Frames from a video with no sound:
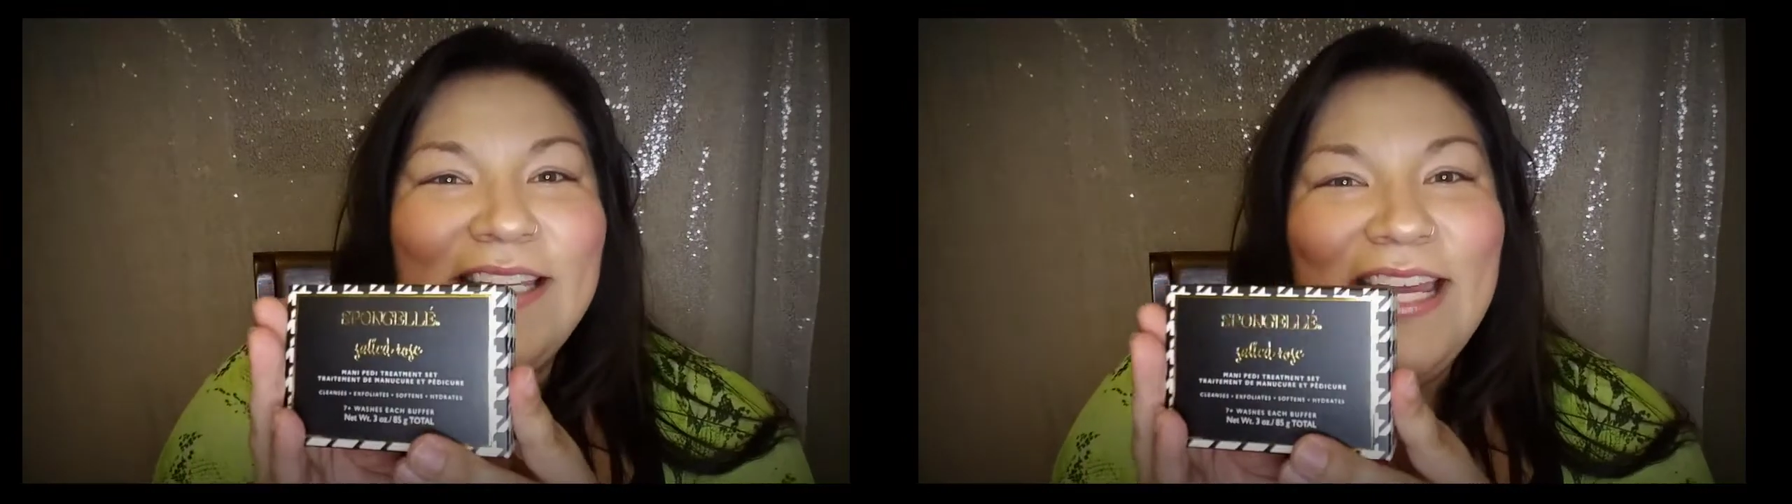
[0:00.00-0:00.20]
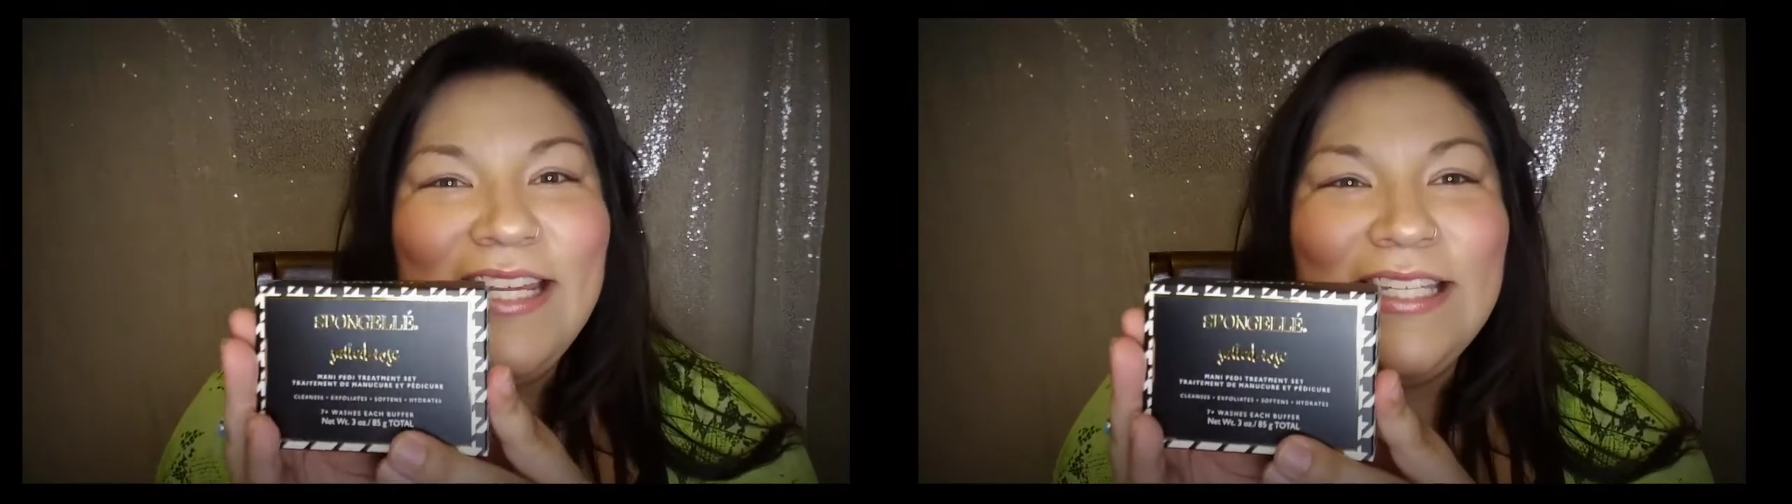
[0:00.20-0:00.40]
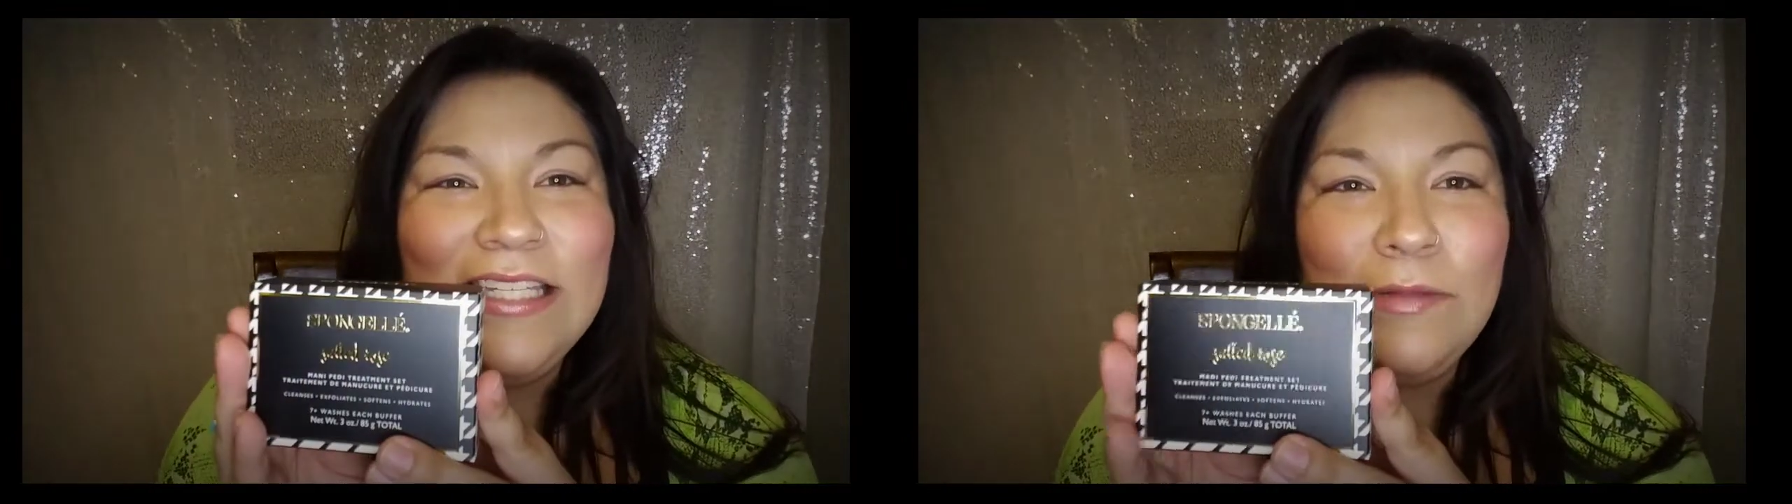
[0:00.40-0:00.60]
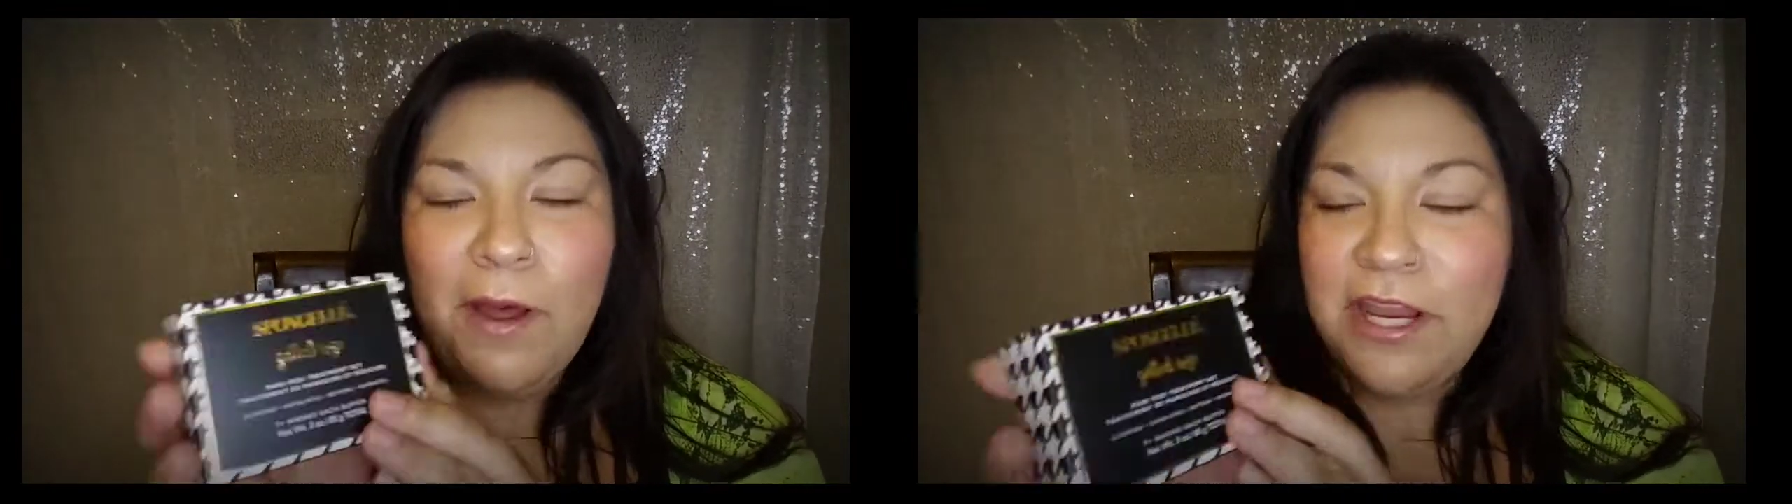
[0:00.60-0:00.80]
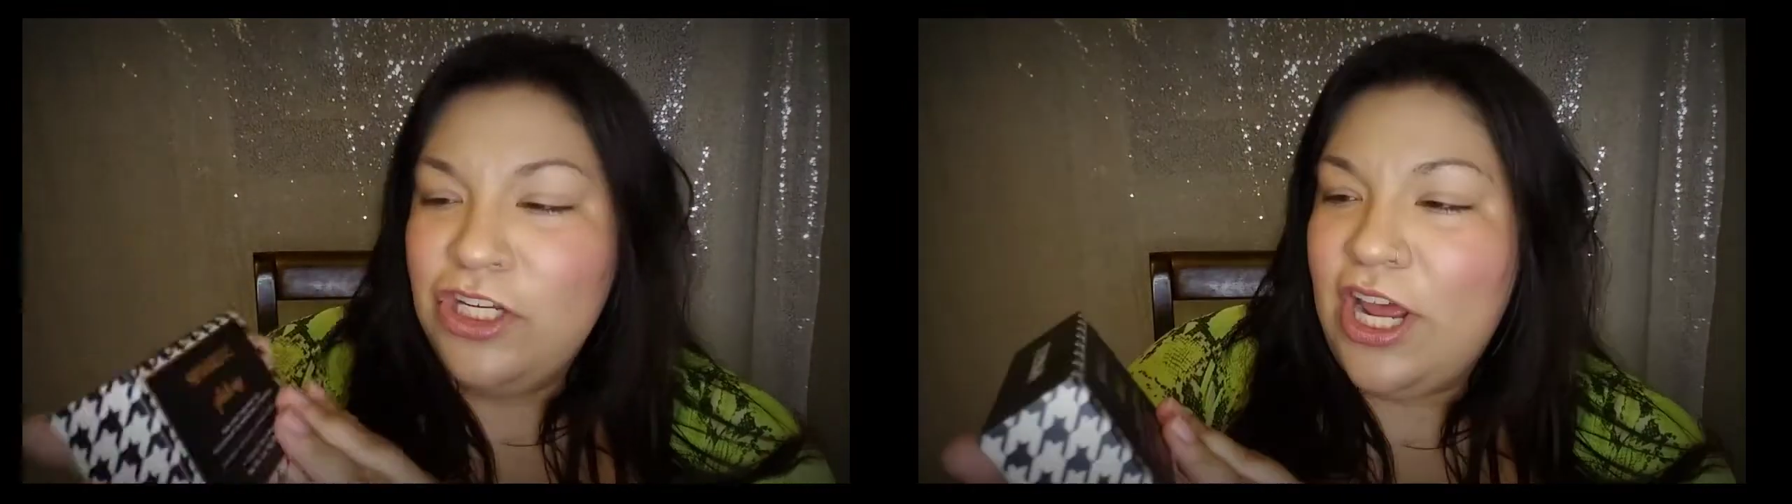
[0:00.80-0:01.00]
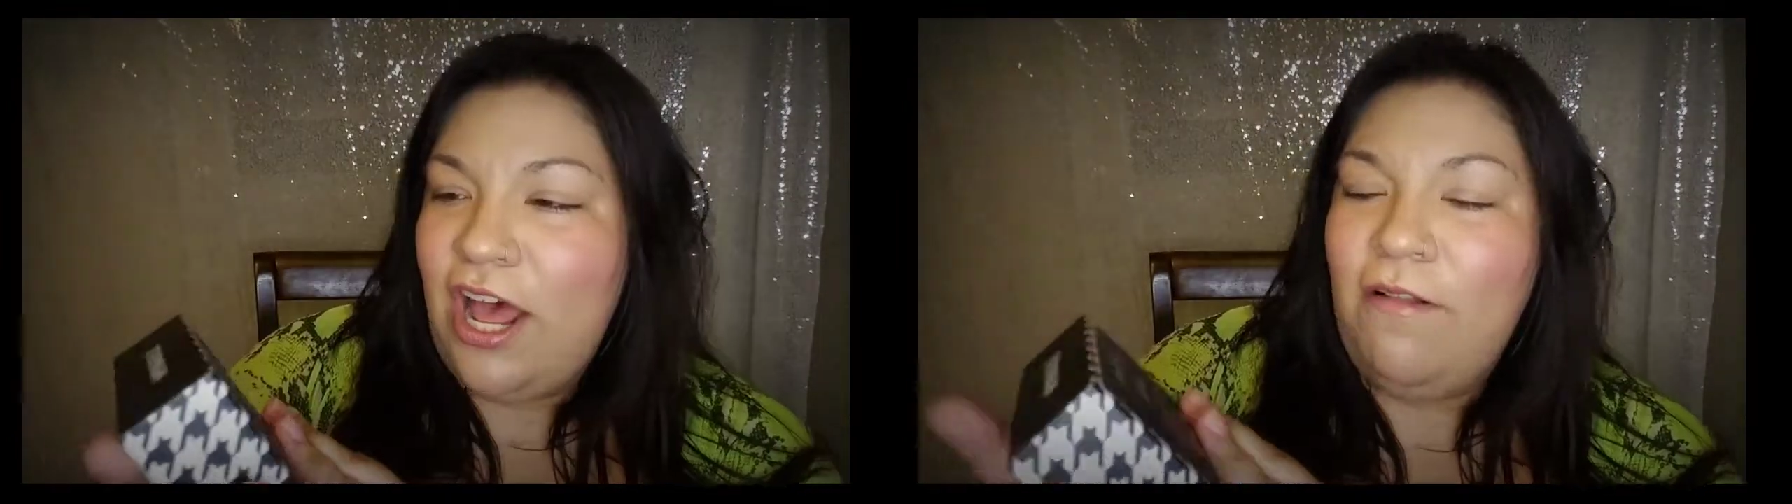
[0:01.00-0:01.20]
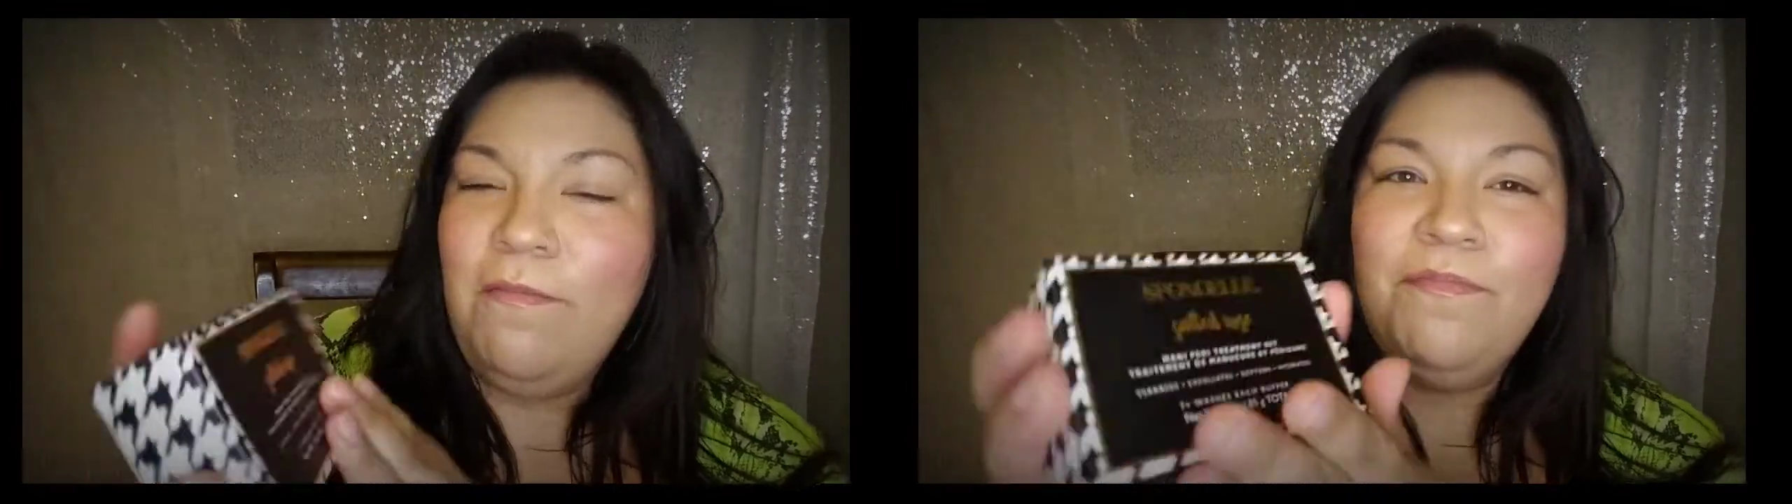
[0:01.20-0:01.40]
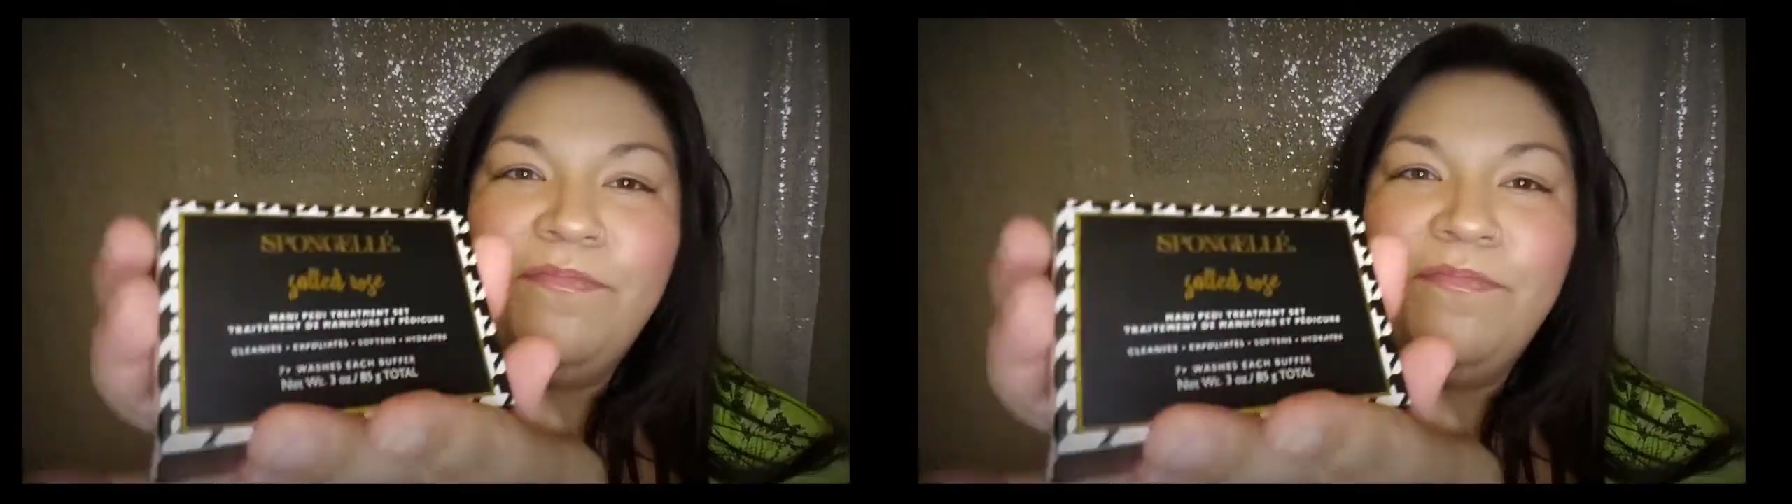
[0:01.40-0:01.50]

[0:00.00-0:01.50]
It's Spongelle.